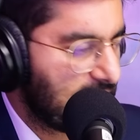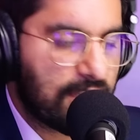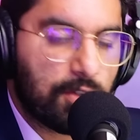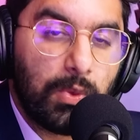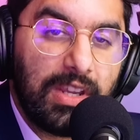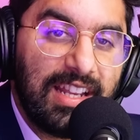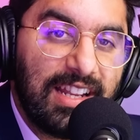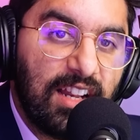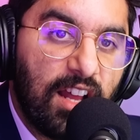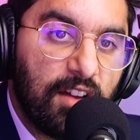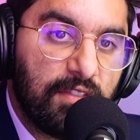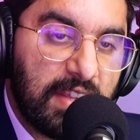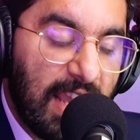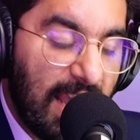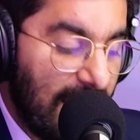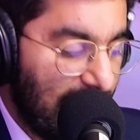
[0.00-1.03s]
Sweet love,
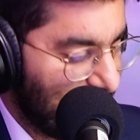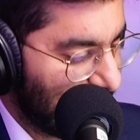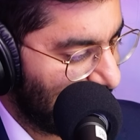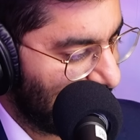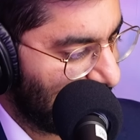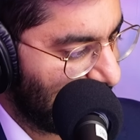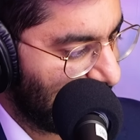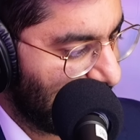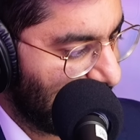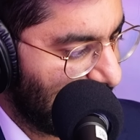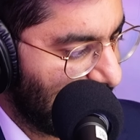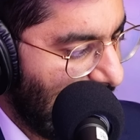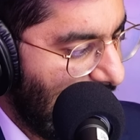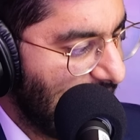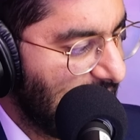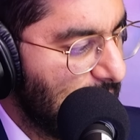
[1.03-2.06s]
yeah.
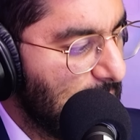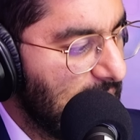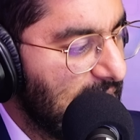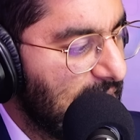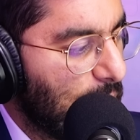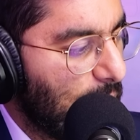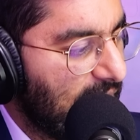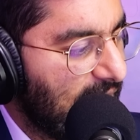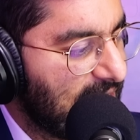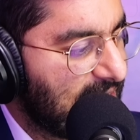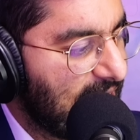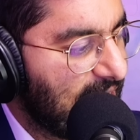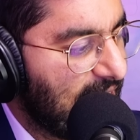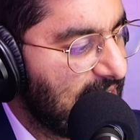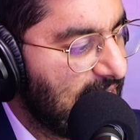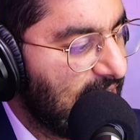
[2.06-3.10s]
I didn't mean it when I
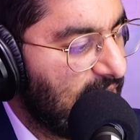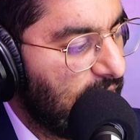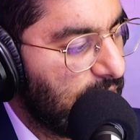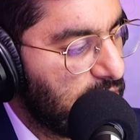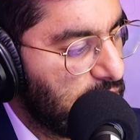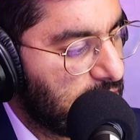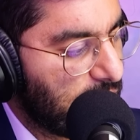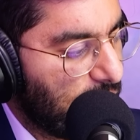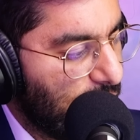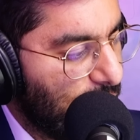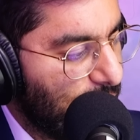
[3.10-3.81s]
said I didn't love you so.